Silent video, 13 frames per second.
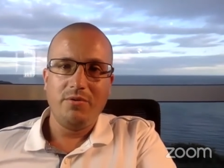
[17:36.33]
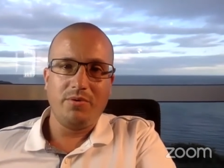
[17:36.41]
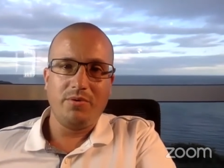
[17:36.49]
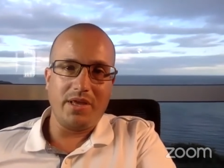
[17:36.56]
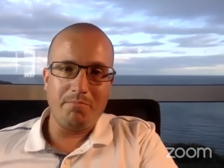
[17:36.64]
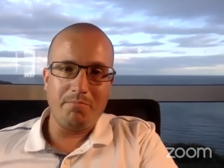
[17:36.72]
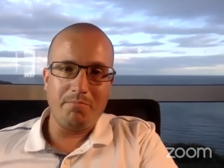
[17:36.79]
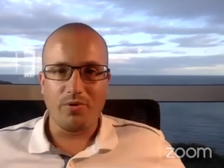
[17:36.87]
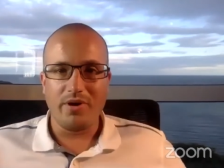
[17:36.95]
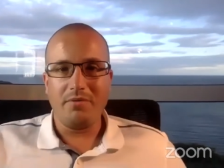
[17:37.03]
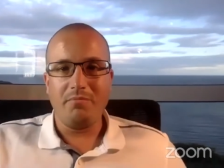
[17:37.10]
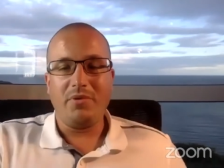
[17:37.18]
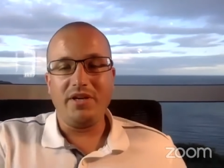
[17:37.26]
were then
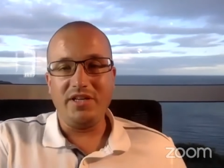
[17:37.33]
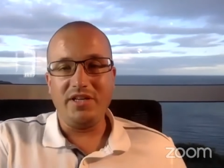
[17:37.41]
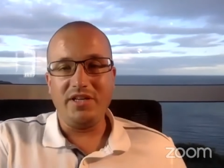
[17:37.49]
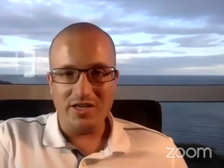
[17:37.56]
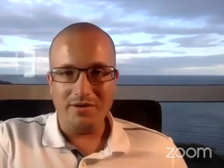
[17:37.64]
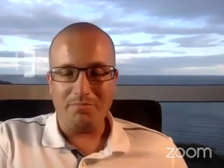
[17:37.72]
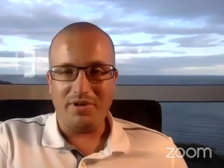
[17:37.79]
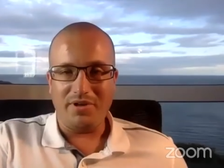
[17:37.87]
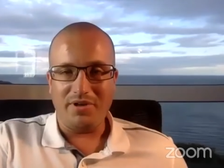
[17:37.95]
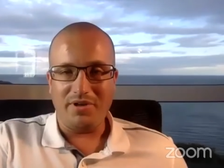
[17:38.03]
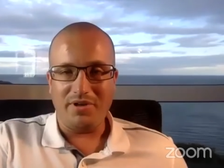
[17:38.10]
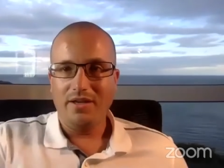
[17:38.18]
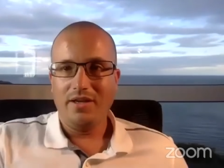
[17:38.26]
borrowing money
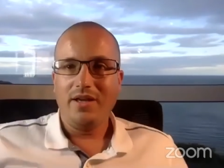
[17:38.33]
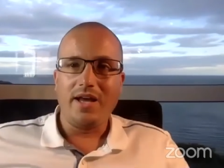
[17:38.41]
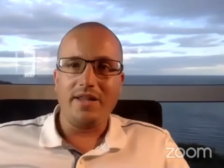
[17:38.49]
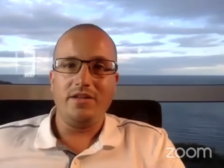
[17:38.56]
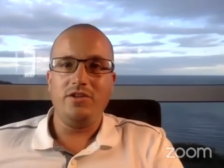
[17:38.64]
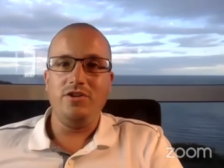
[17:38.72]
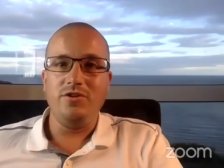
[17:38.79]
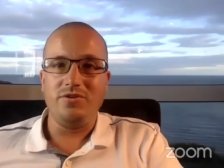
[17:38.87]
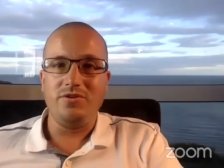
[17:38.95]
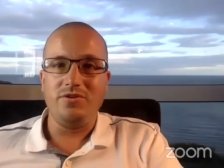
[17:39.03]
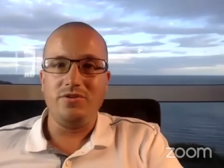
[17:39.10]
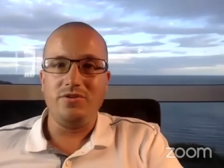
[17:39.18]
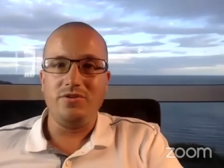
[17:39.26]
cheaply and then
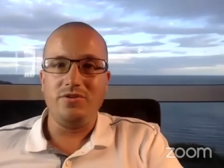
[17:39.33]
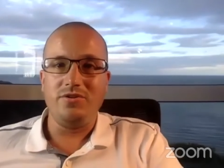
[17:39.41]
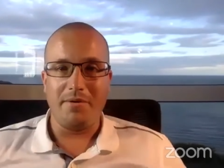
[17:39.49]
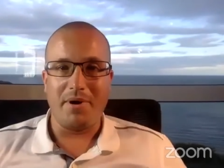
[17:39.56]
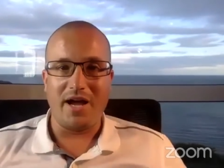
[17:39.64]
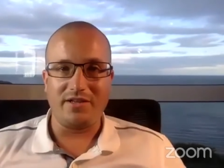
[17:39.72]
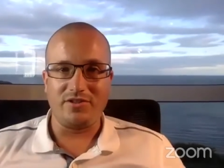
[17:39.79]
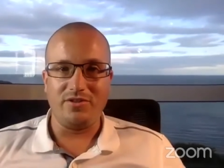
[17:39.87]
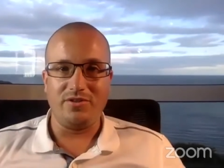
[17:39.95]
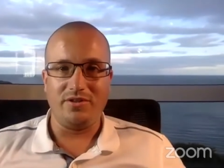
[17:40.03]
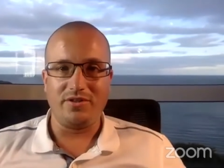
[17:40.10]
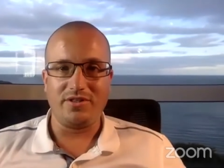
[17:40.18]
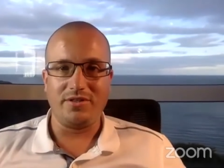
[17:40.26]
using it to buy back
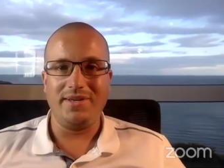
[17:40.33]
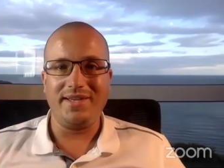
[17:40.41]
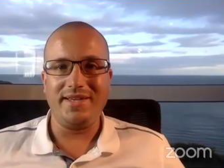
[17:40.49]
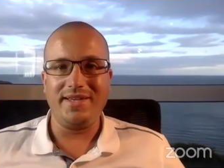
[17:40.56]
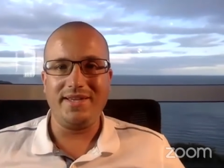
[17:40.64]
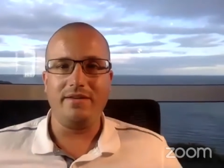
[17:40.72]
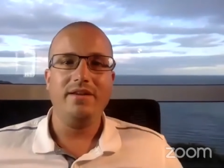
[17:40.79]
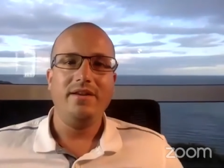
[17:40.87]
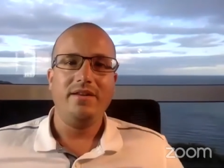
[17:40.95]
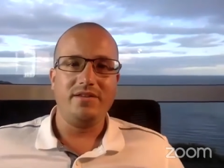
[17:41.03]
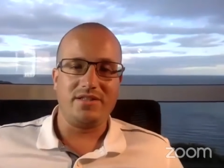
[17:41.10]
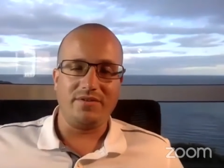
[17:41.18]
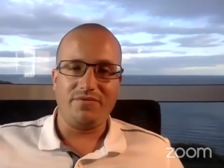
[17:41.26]
stock. So again,
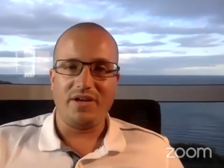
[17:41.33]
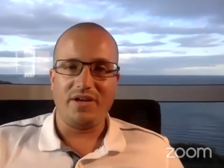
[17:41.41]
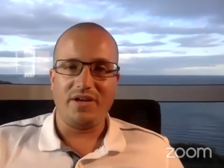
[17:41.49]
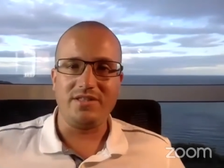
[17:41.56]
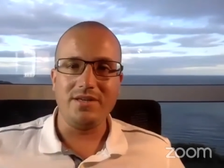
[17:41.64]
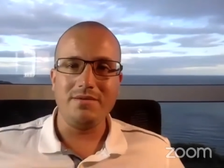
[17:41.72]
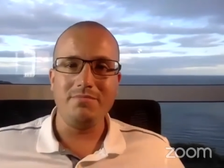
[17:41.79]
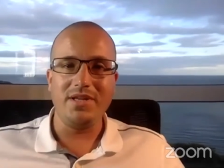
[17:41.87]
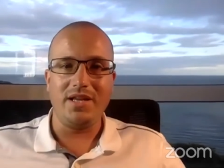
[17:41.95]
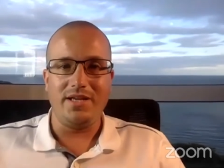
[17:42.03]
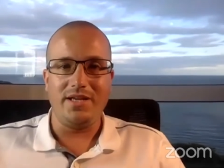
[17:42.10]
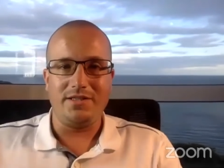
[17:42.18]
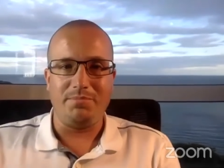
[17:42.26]
this effect
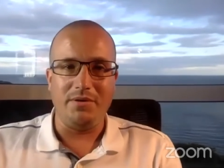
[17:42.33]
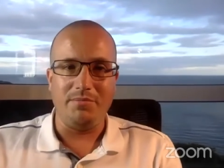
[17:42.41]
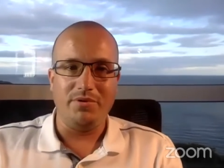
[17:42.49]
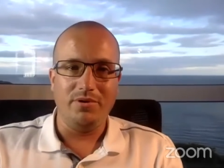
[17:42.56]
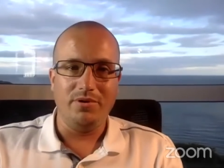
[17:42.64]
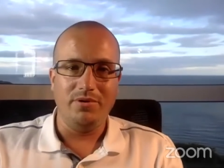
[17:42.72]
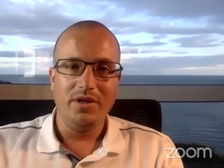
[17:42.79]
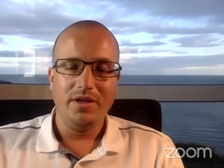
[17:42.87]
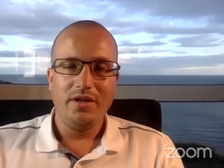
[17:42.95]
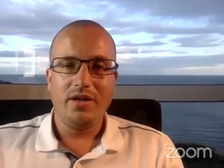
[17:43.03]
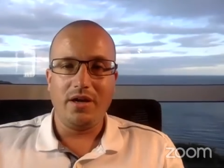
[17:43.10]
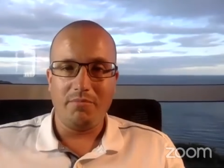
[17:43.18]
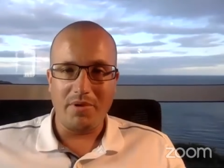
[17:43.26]
stimulates people
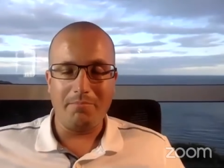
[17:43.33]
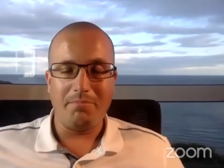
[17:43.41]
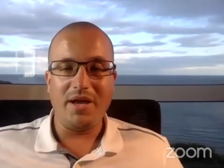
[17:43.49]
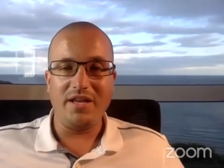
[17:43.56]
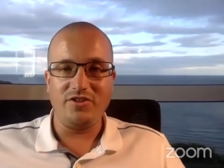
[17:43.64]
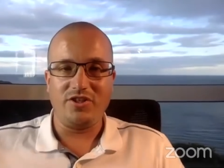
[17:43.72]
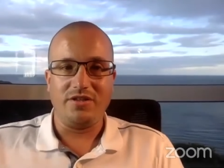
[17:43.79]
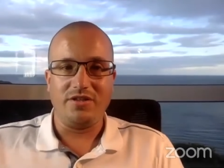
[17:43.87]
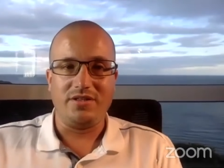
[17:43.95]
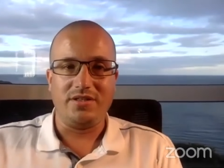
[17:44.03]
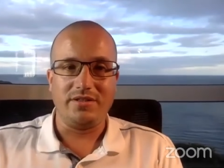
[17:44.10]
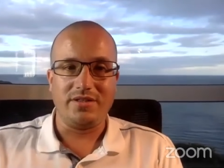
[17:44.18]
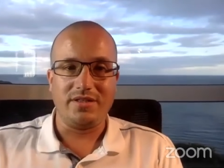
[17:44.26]
and
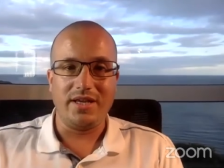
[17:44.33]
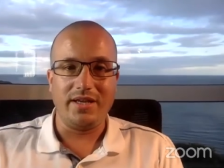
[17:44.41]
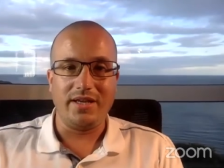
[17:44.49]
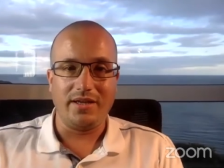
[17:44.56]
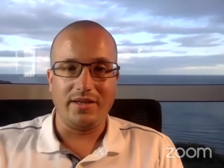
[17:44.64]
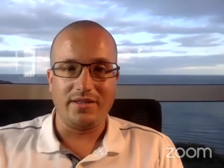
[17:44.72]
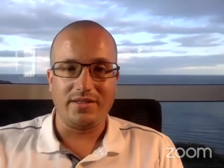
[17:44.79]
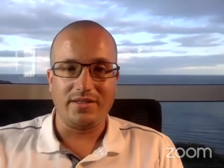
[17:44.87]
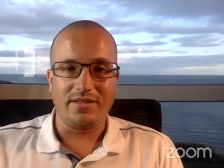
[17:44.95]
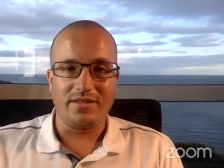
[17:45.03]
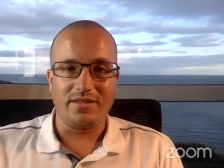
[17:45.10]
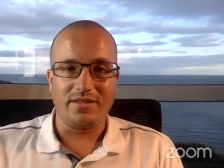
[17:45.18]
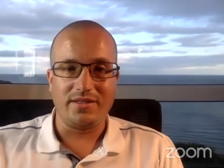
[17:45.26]
pensions into taking
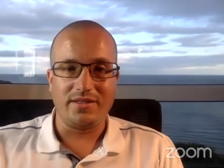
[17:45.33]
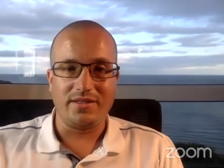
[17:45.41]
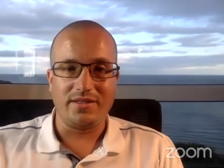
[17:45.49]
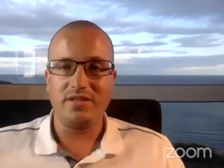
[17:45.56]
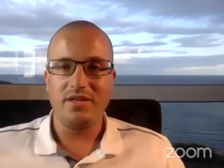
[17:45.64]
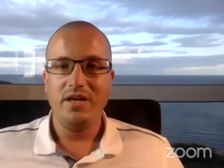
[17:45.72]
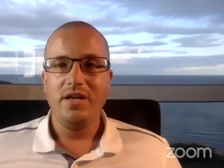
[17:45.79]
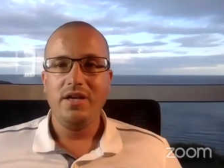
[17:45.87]
excessive risks.